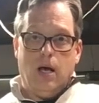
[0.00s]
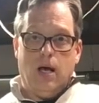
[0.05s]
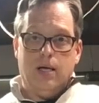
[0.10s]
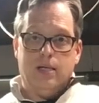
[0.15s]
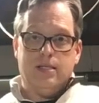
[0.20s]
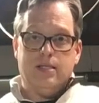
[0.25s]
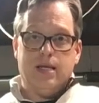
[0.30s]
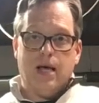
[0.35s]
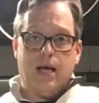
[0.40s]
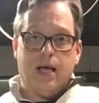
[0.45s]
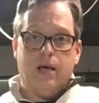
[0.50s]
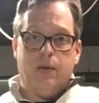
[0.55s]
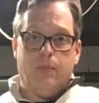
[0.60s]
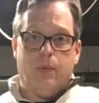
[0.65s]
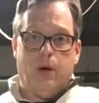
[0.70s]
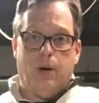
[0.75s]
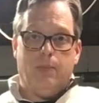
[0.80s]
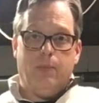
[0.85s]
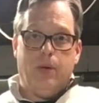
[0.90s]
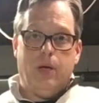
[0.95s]
a second
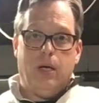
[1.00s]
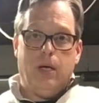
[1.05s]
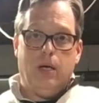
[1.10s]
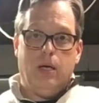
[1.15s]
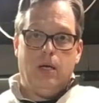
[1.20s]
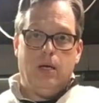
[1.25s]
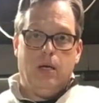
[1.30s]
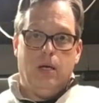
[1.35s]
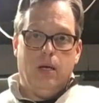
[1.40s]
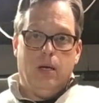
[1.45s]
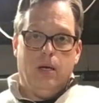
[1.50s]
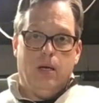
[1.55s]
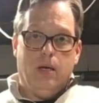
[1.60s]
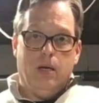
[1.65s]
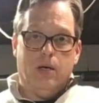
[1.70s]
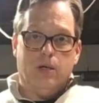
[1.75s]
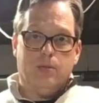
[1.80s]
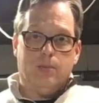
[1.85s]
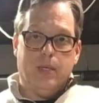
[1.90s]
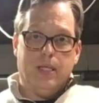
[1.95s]
puppet.
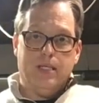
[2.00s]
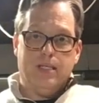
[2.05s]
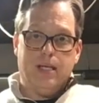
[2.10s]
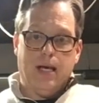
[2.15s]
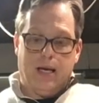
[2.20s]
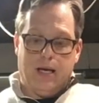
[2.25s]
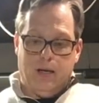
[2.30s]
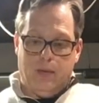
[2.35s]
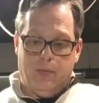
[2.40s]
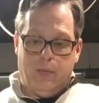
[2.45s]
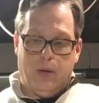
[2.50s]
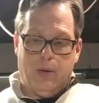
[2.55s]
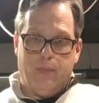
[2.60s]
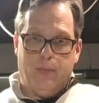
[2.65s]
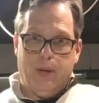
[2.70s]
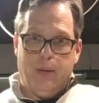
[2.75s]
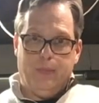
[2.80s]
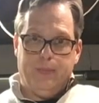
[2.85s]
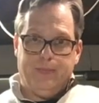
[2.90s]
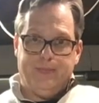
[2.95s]
Here's my second
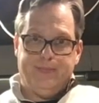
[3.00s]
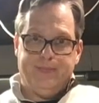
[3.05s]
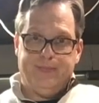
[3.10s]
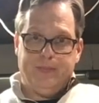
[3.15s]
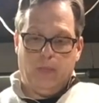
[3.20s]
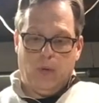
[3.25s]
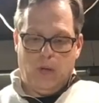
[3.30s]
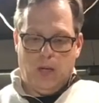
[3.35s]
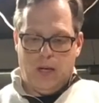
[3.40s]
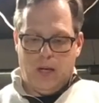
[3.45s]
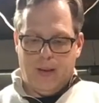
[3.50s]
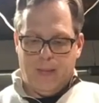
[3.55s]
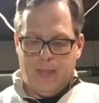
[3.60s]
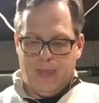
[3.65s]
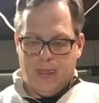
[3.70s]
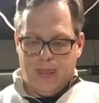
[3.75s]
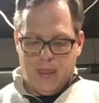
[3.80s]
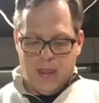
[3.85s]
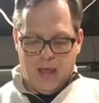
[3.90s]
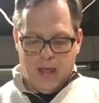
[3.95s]
puppet. Okay?
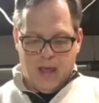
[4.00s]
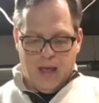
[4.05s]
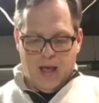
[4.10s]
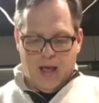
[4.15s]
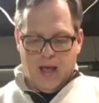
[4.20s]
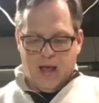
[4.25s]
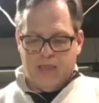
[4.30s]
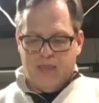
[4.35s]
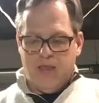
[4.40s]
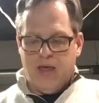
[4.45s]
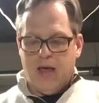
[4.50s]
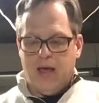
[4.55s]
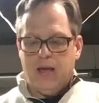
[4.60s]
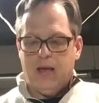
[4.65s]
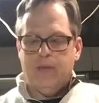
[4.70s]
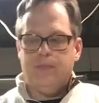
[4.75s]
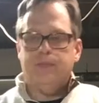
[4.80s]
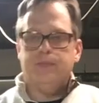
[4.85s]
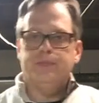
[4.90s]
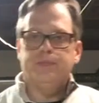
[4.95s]
And
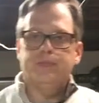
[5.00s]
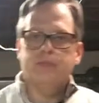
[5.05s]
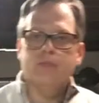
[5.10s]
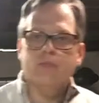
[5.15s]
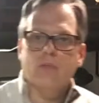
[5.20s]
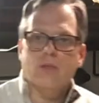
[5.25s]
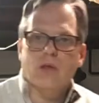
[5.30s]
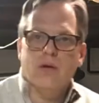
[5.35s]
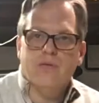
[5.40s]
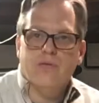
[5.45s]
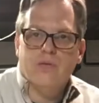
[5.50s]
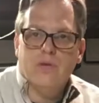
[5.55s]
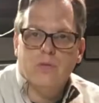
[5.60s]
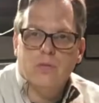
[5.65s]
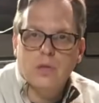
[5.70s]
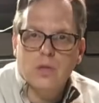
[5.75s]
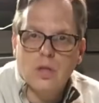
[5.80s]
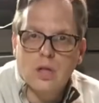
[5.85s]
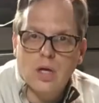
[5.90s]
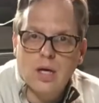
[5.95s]
then, if you
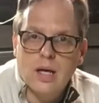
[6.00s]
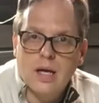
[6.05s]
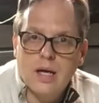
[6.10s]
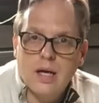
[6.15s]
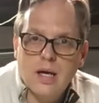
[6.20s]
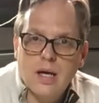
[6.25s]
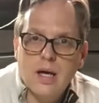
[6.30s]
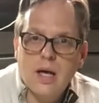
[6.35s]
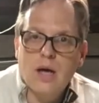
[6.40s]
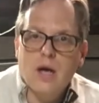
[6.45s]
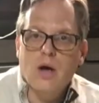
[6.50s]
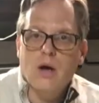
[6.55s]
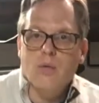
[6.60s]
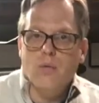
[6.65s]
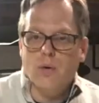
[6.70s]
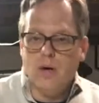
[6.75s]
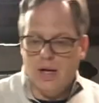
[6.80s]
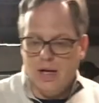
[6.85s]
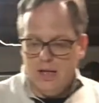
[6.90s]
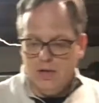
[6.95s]
look,
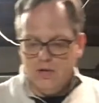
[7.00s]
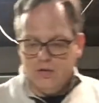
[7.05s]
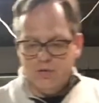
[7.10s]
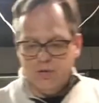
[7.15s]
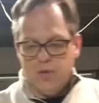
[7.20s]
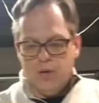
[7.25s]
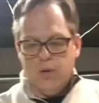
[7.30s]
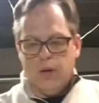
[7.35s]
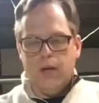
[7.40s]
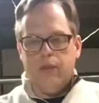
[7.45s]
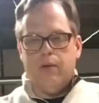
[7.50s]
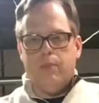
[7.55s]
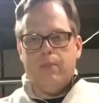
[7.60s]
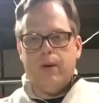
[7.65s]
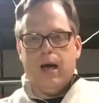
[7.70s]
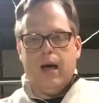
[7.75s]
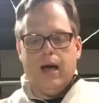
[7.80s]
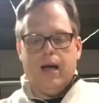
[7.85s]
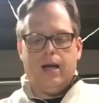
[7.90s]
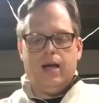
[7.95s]
what I drew on the
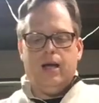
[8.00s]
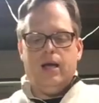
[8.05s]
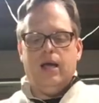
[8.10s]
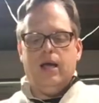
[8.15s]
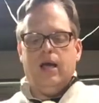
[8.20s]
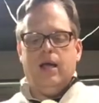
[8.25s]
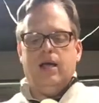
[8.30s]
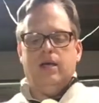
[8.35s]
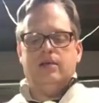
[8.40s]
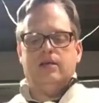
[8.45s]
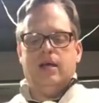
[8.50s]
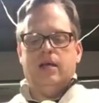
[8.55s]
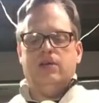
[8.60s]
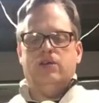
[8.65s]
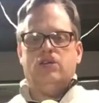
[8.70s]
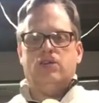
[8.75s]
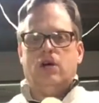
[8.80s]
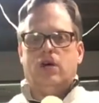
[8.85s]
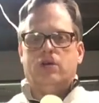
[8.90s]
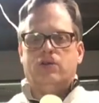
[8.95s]
back is I
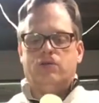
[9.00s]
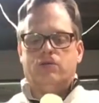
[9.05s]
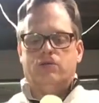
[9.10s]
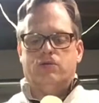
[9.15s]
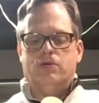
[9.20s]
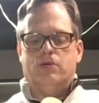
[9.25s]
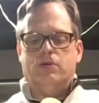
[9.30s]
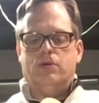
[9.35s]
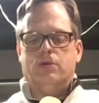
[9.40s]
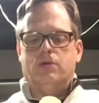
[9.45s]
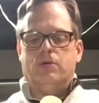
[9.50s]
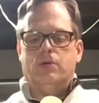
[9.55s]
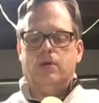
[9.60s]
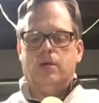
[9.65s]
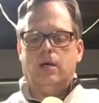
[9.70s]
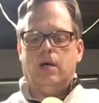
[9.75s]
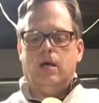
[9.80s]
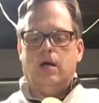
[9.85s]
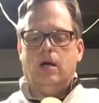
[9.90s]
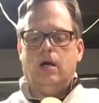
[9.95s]
just drew
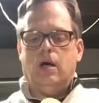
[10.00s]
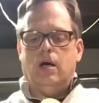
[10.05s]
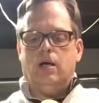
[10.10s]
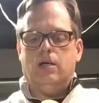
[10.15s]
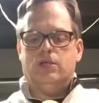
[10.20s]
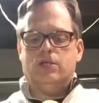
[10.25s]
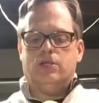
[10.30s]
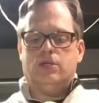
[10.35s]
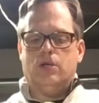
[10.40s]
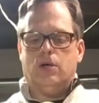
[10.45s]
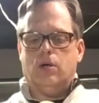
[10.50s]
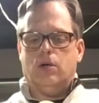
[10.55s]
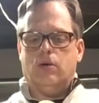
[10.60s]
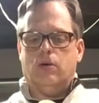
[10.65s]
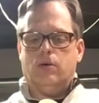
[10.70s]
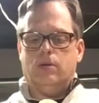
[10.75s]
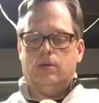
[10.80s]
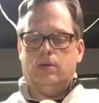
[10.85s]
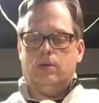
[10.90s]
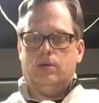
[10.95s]
a
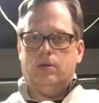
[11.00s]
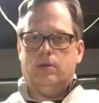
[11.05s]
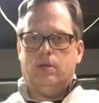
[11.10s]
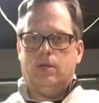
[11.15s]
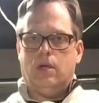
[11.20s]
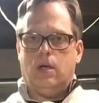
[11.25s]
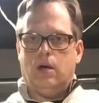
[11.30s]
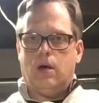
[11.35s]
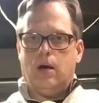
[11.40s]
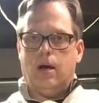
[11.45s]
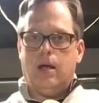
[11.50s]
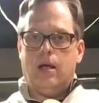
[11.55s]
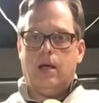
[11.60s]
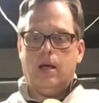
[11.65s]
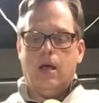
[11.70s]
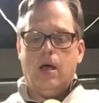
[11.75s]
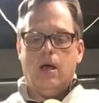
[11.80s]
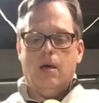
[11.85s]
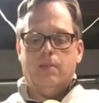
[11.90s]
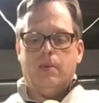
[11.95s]
circle. All right?
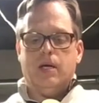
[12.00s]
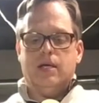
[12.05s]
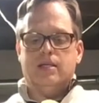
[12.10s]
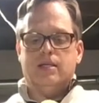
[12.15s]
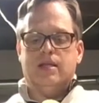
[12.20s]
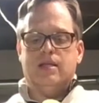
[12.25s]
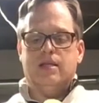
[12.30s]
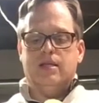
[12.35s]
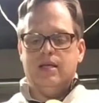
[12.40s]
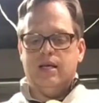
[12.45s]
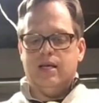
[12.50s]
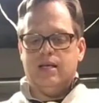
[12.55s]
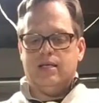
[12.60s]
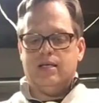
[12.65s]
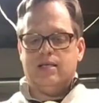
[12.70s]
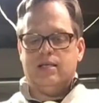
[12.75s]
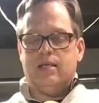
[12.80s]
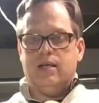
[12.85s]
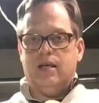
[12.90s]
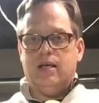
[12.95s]
Because
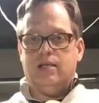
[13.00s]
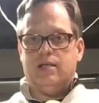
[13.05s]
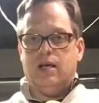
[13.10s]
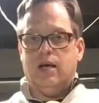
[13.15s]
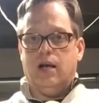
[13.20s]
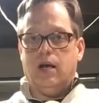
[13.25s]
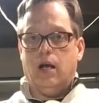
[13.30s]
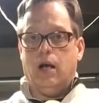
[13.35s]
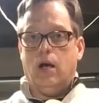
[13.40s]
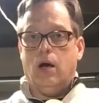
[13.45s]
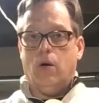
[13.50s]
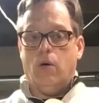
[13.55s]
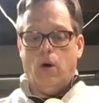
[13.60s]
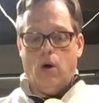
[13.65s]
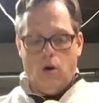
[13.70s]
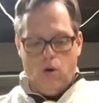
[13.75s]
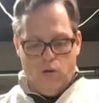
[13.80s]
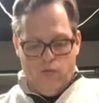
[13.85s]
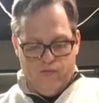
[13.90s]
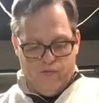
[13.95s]
this is going to go
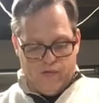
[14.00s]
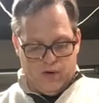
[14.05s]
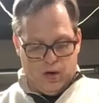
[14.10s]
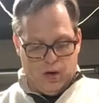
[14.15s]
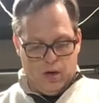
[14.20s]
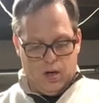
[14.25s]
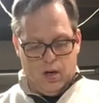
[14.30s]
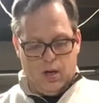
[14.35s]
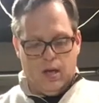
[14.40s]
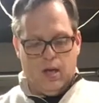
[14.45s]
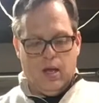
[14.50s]
over